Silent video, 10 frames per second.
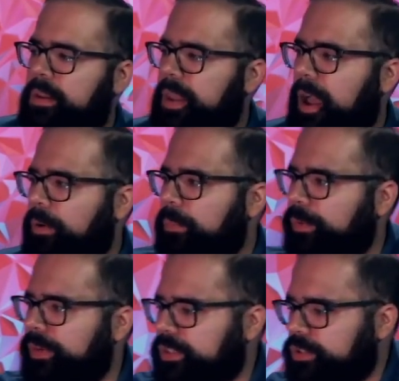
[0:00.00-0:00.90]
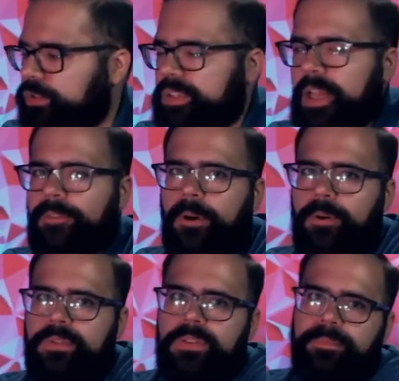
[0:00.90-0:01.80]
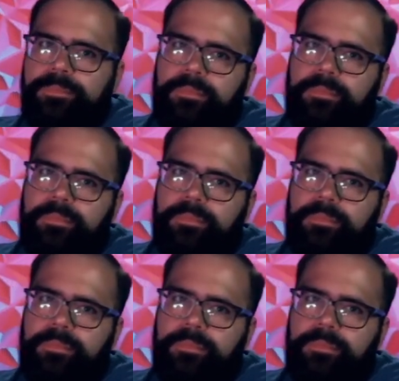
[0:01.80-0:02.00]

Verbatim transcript: Now, moving to telephones.